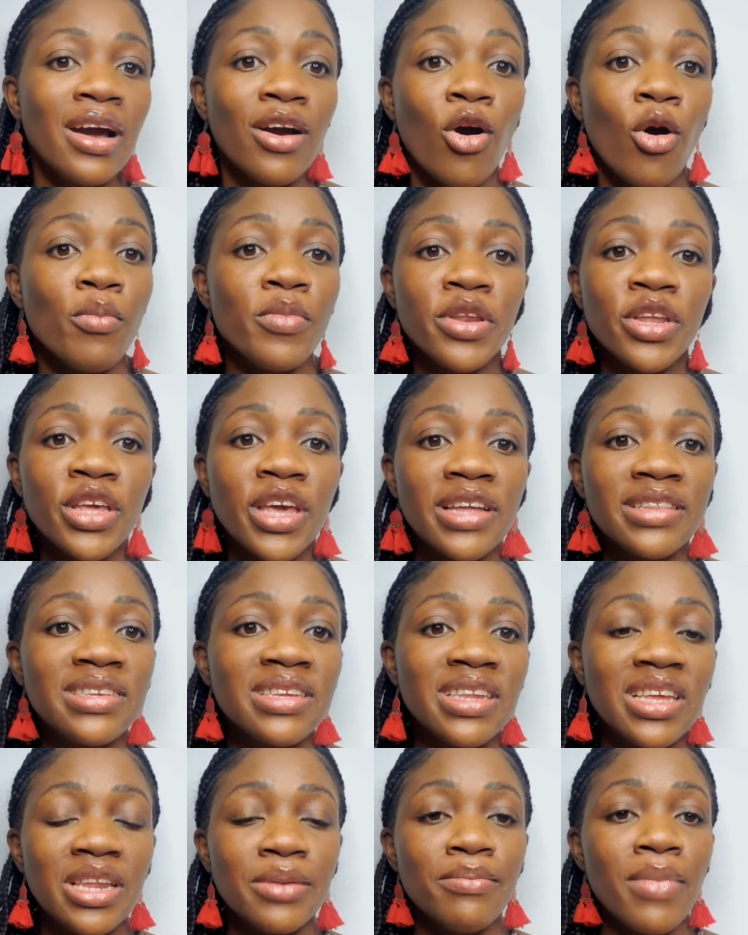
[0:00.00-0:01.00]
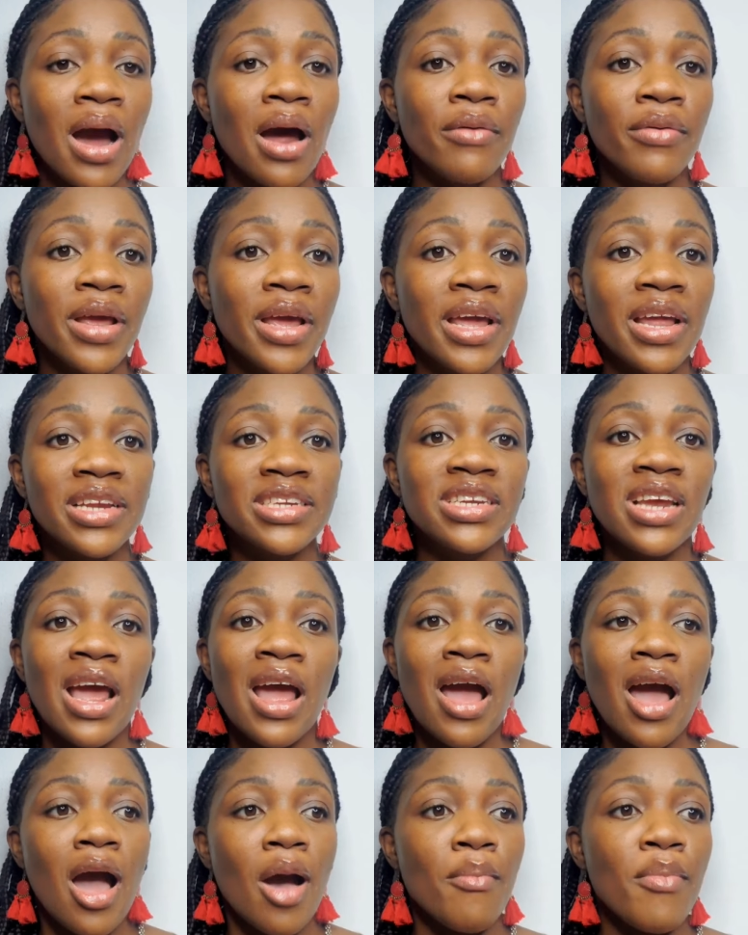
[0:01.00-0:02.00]
communicating in marriage
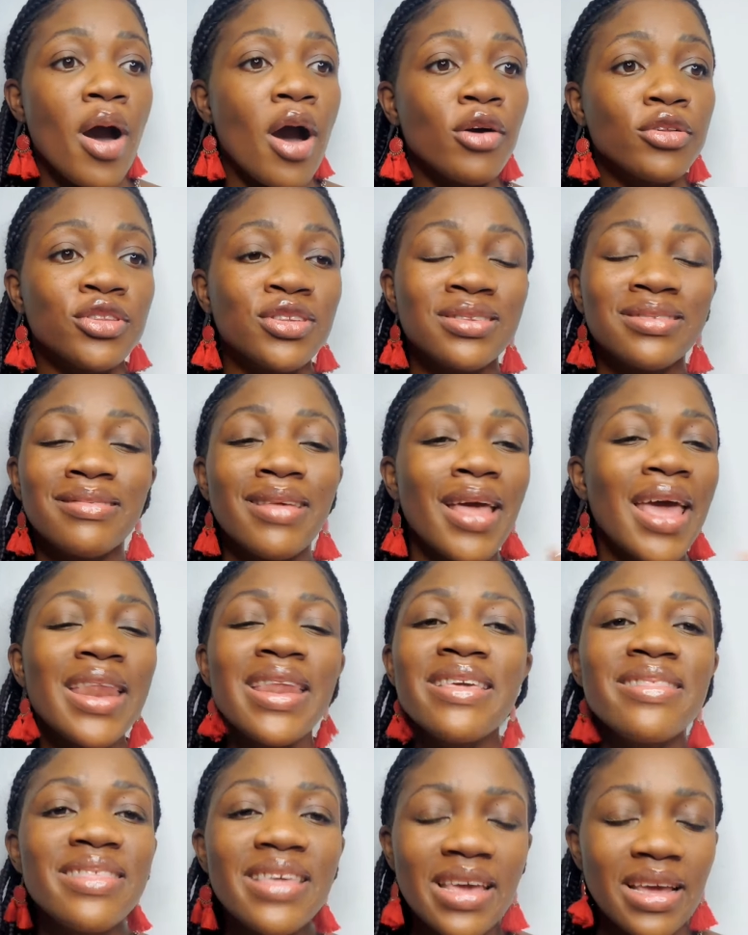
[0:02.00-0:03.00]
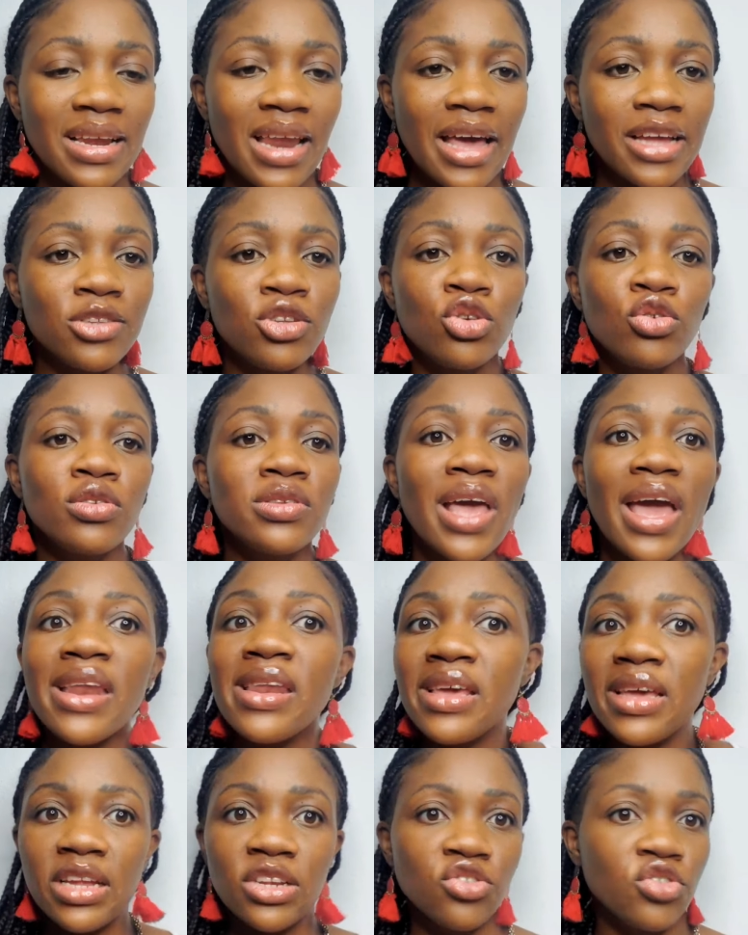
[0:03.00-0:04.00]
about anything like choose
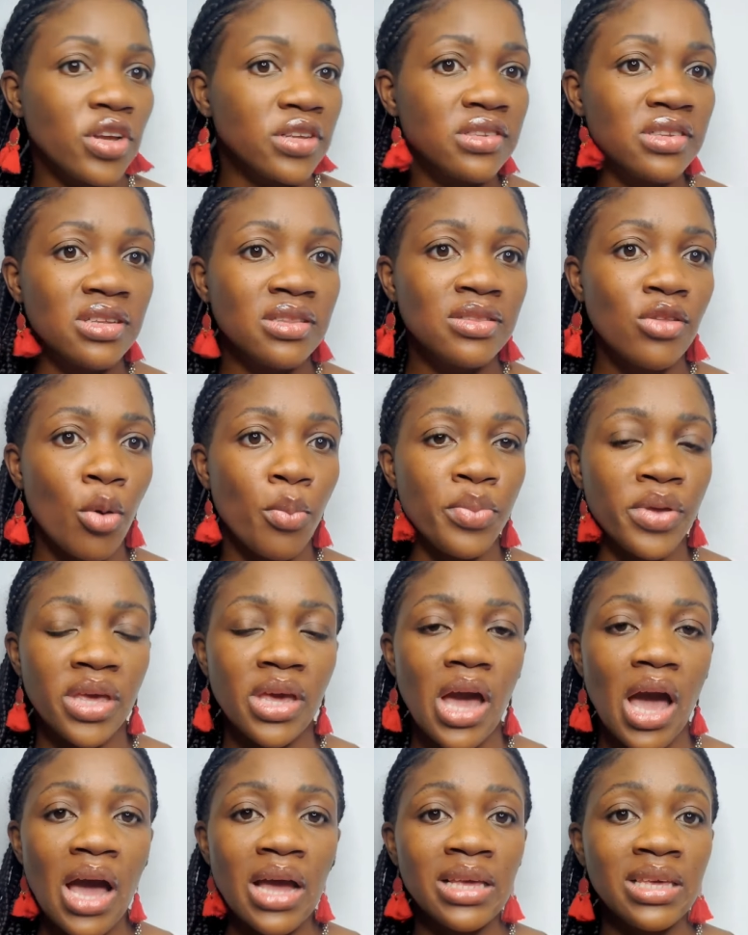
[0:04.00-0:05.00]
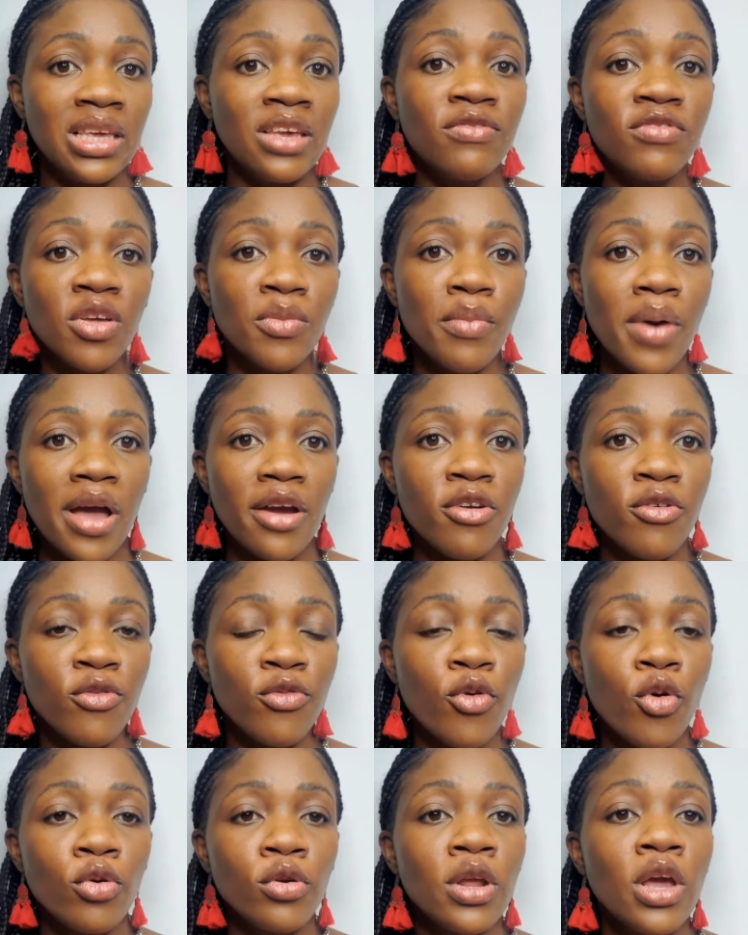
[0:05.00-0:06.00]
any interesting topic and give the
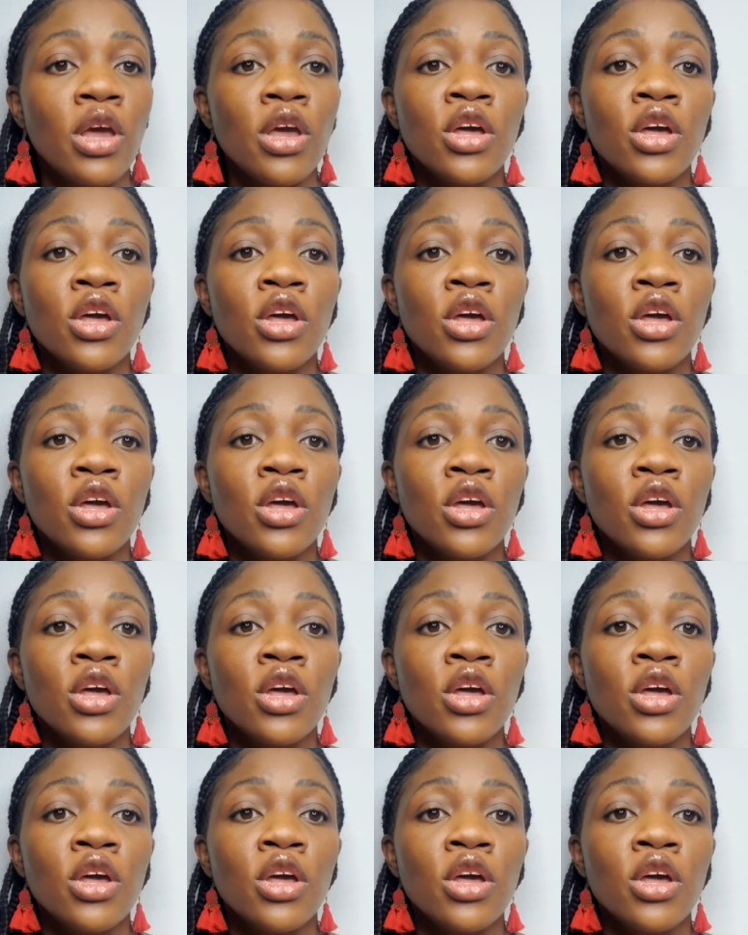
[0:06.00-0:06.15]
microphone